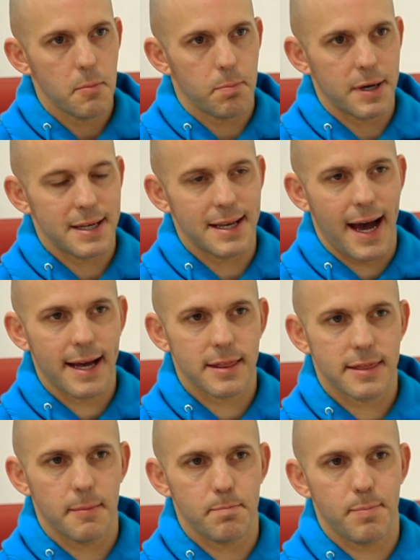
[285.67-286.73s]
but
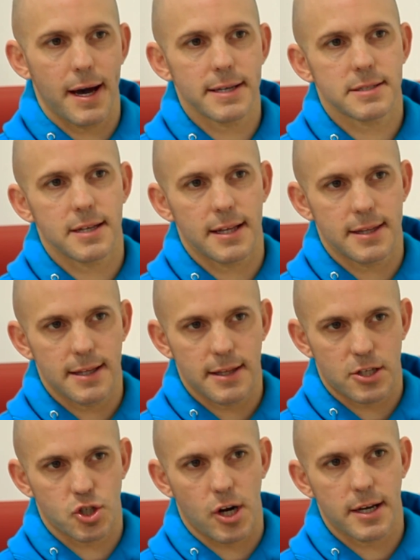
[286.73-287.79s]
not the best at the
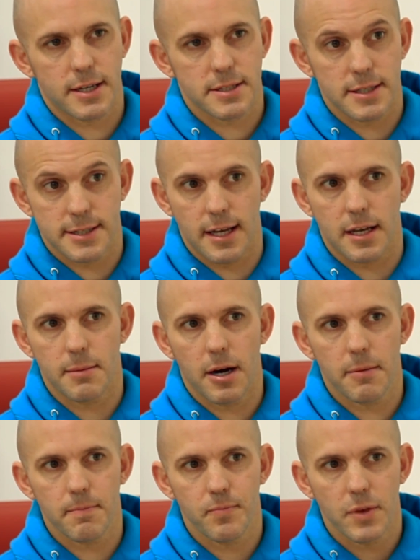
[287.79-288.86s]
electronics and setting them
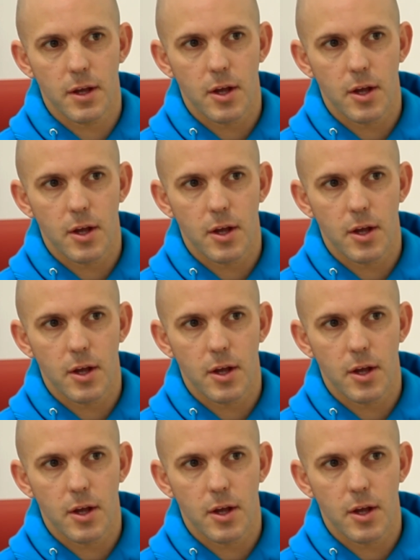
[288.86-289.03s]
up,